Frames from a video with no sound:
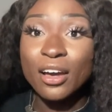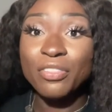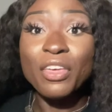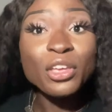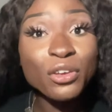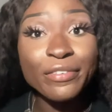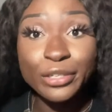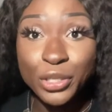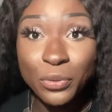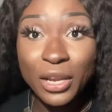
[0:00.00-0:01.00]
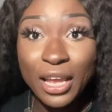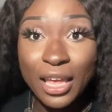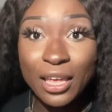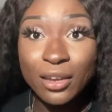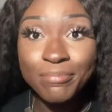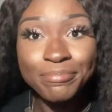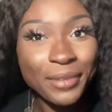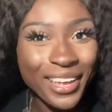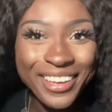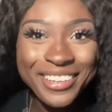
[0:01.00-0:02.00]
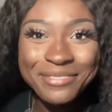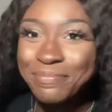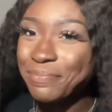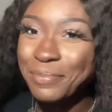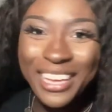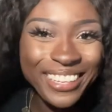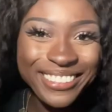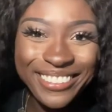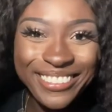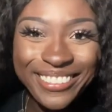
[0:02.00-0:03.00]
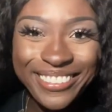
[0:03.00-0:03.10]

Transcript: Thank you for tuning in, and peace.